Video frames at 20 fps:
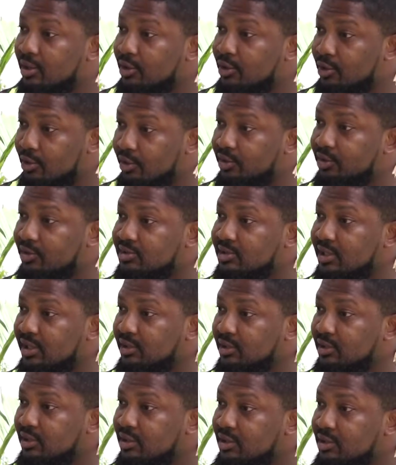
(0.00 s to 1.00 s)
You
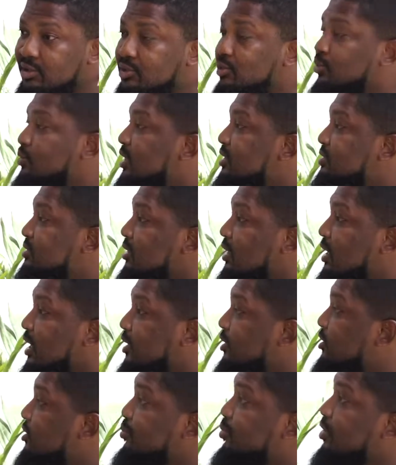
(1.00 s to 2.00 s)
understand? So that's the
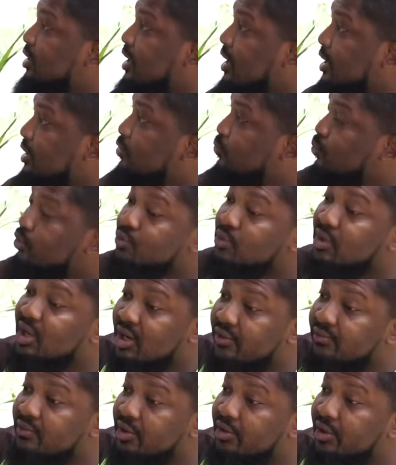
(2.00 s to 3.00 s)
idea behind what we
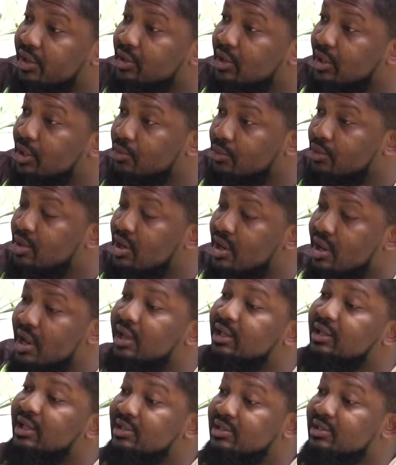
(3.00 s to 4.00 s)
have here right now.
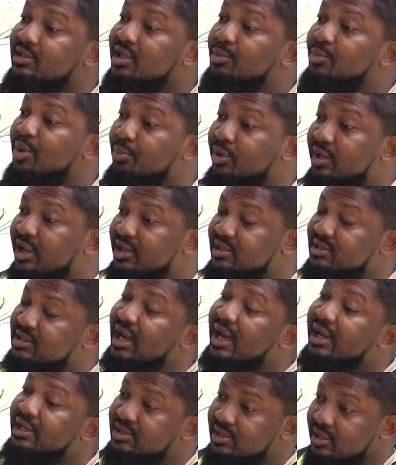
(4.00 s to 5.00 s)
And as the name implies,
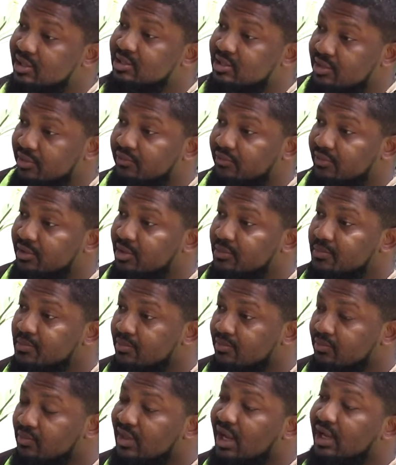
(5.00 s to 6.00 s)
Idea TV,
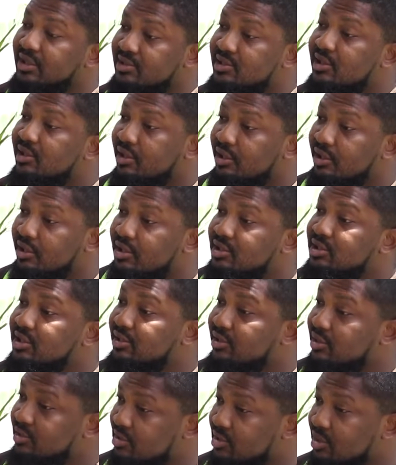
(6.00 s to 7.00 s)
Idea Linkage,
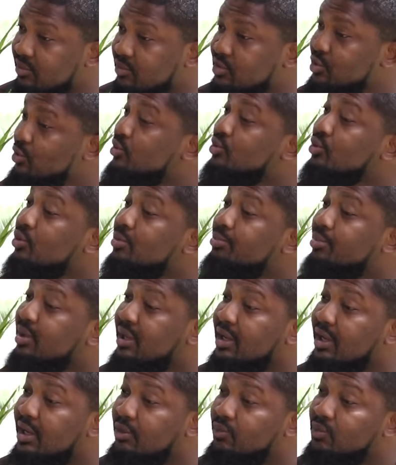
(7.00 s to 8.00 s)
Idea TV. So it all
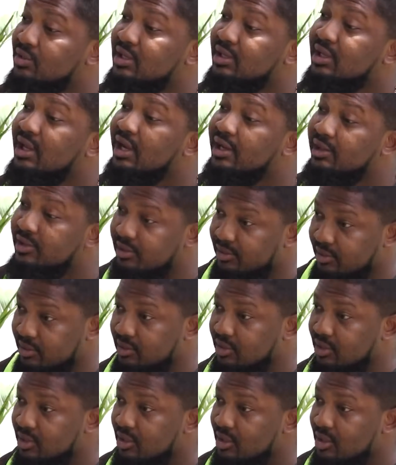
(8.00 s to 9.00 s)
began with an idea.
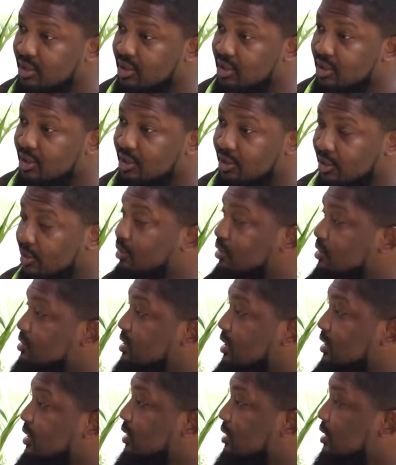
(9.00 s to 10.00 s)
You
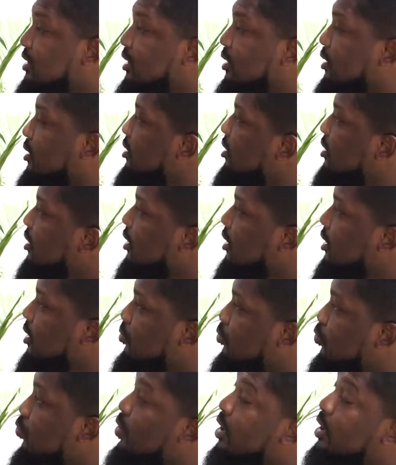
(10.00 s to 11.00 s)
understand? And yeah,
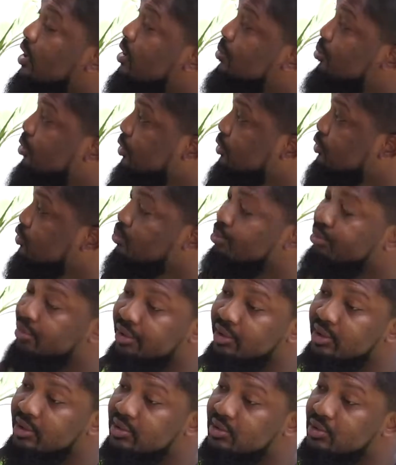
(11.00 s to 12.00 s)
we were able to
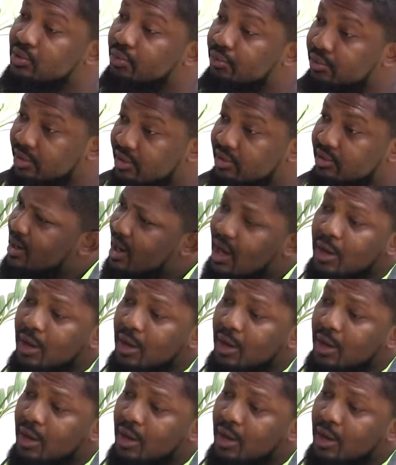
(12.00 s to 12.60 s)
bring it to reality.